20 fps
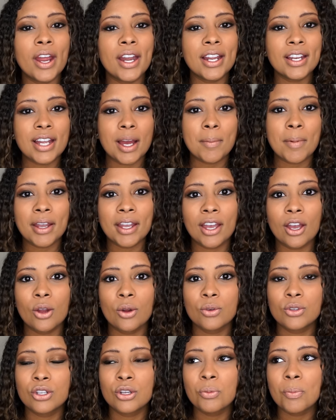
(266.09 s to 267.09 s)
Anytime I
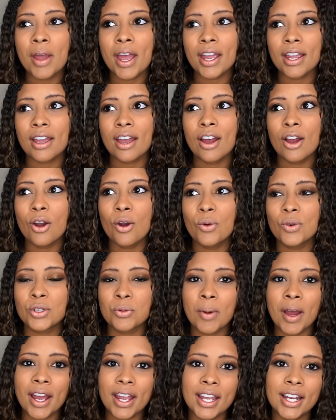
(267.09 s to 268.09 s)
go to Petco
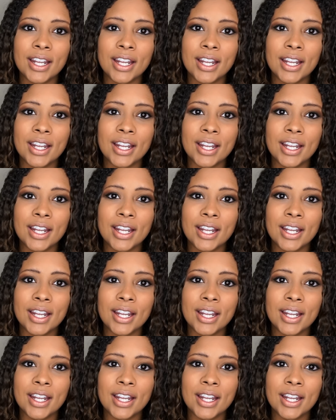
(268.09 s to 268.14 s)
to buy